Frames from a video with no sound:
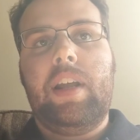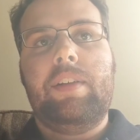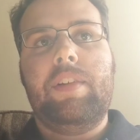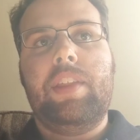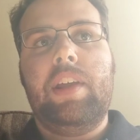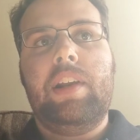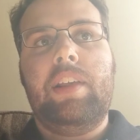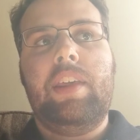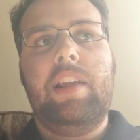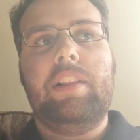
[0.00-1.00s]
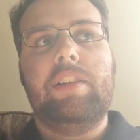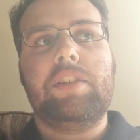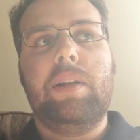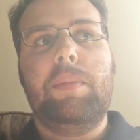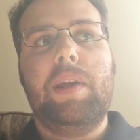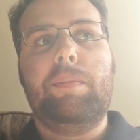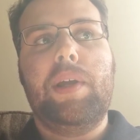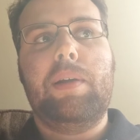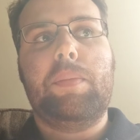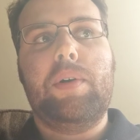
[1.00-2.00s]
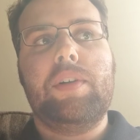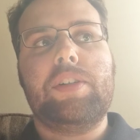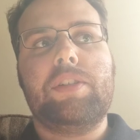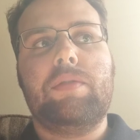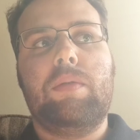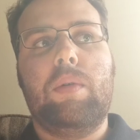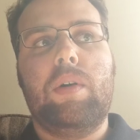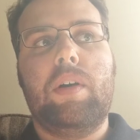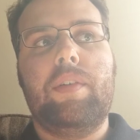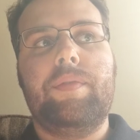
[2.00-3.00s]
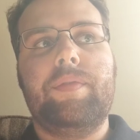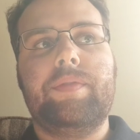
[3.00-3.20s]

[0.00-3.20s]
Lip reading: I think there's going to be a big push for